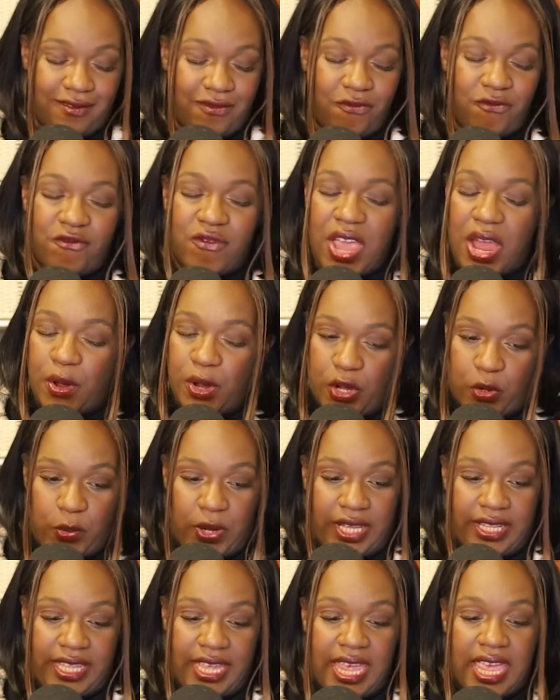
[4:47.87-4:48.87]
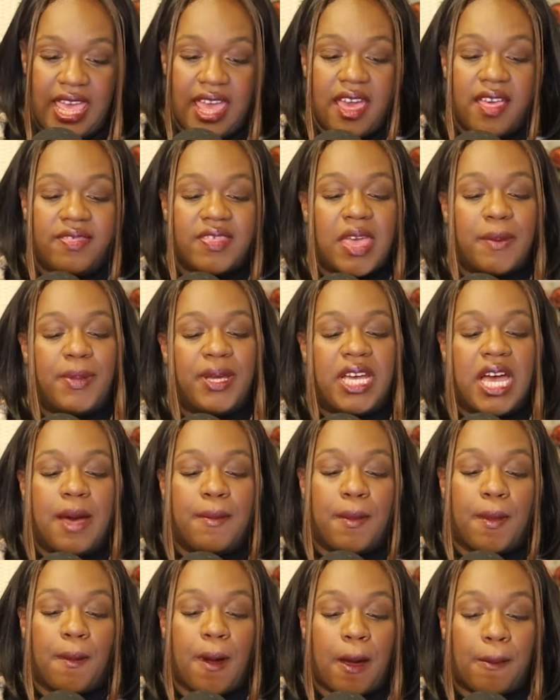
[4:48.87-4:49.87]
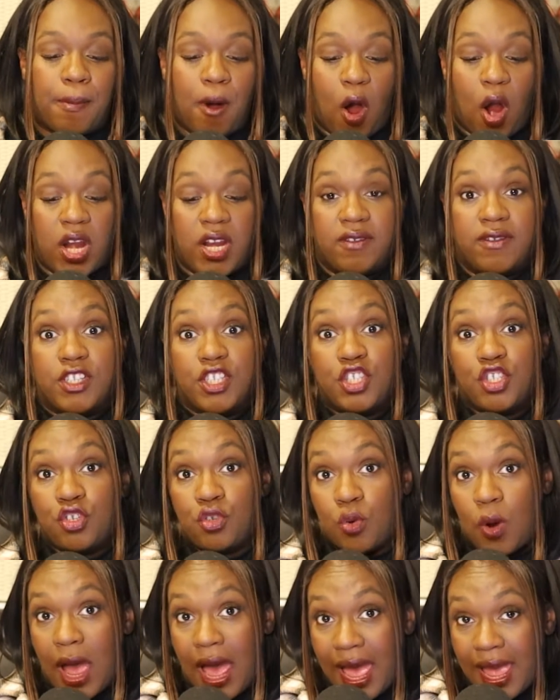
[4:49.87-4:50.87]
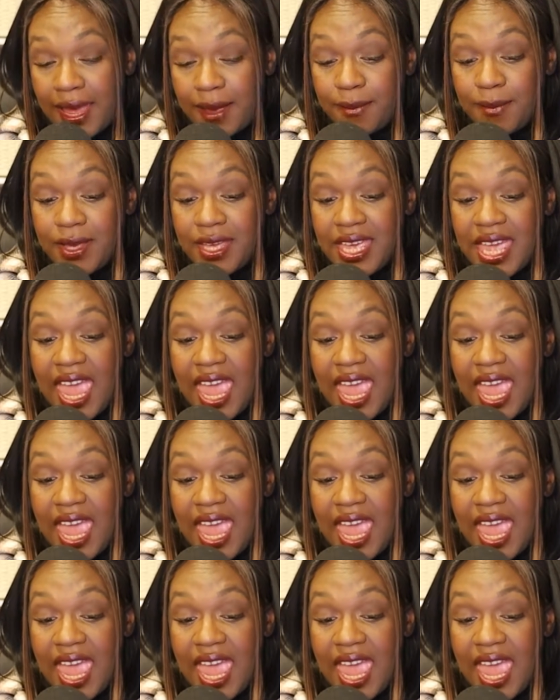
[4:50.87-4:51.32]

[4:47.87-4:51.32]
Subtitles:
very quickly, they become a part of a tribe.